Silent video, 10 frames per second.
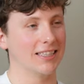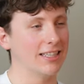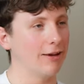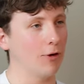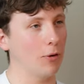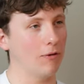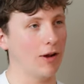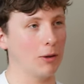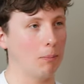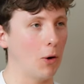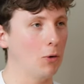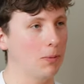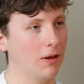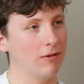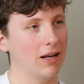Do you see that photo of like the
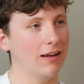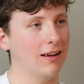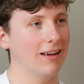Pope the other day?